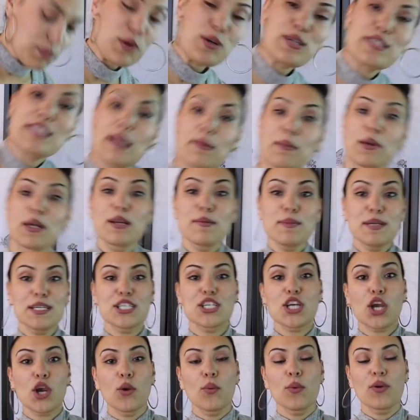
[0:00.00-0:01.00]
purse I'm going to be
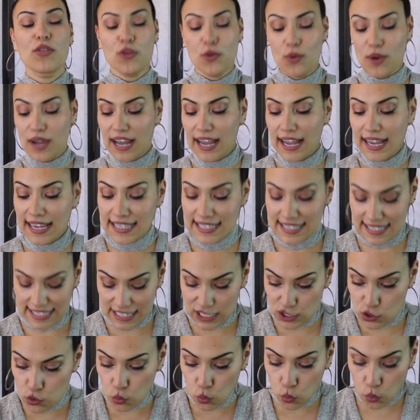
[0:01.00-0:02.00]
sharing with you guys
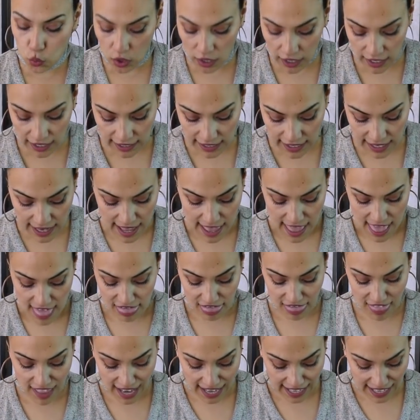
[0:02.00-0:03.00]
is one
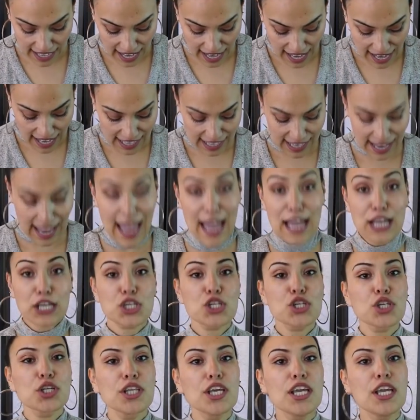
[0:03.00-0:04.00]
that I
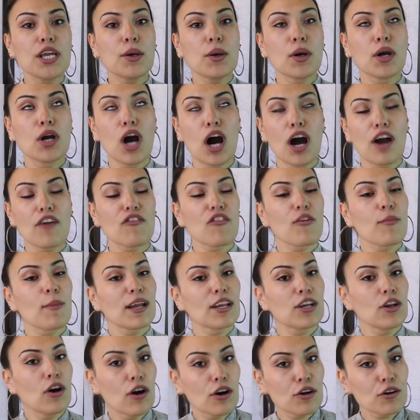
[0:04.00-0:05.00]
actually got for my
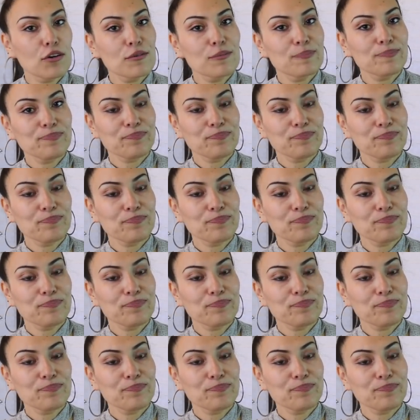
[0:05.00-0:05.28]
daughter.